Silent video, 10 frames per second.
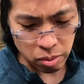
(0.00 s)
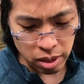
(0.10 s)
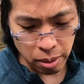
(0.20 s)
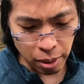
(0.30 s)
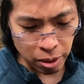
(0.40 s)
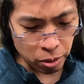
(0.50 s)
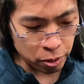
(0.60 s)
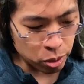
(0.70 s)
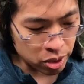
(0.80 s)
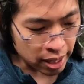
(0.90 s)

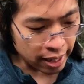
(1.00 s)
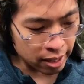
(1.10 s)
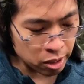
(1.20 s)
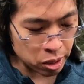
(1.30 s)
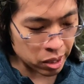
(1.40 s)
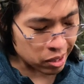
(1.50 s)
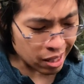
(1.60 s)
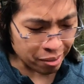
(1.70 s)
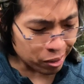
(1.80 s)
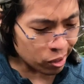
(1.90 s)
review stands
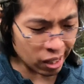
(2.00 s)
7 or